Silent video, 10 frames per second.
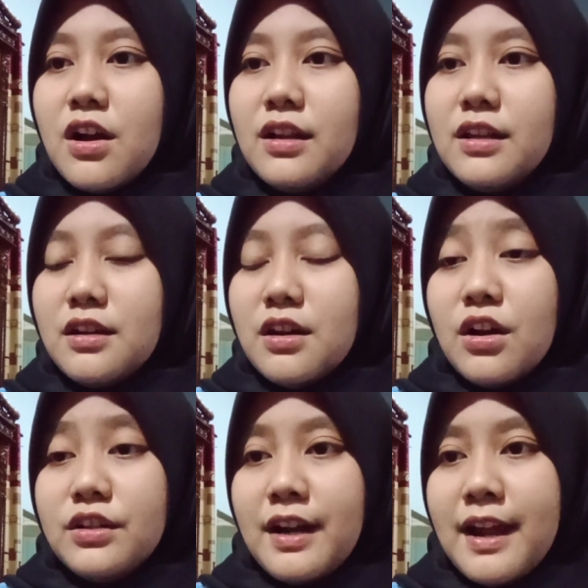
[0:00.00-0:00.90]
on the
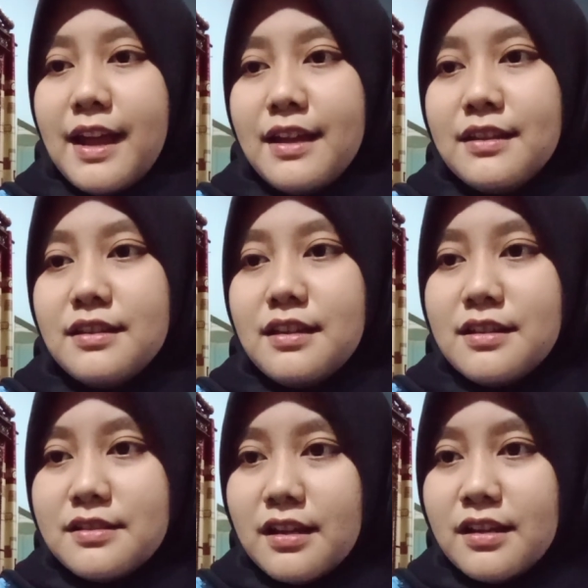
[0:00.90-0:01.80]
other hand,
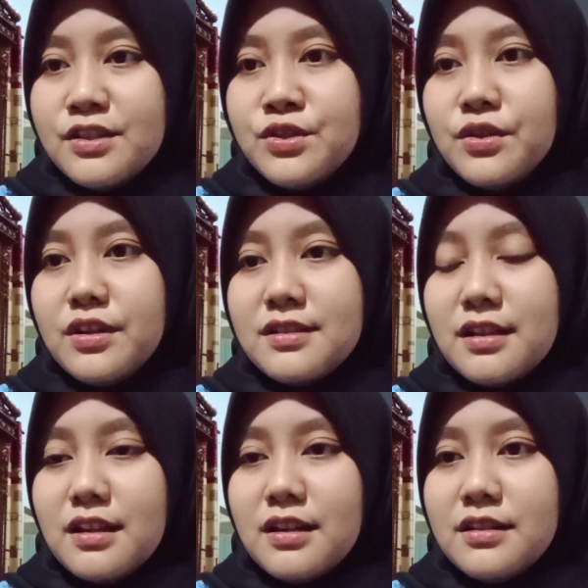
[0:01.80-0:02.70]
is that students
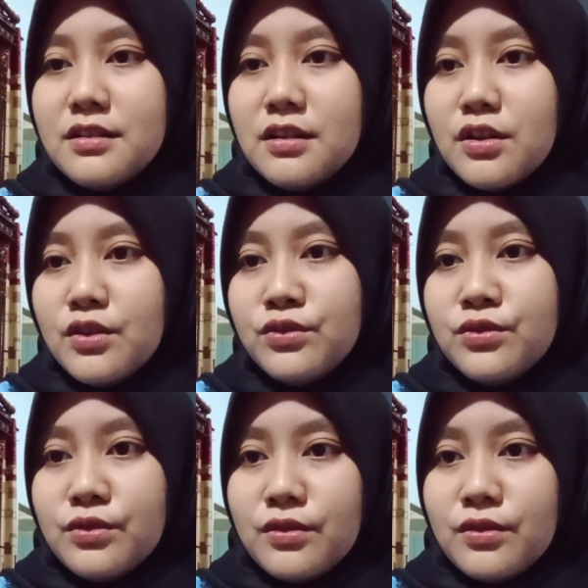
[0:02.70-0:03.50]
learn to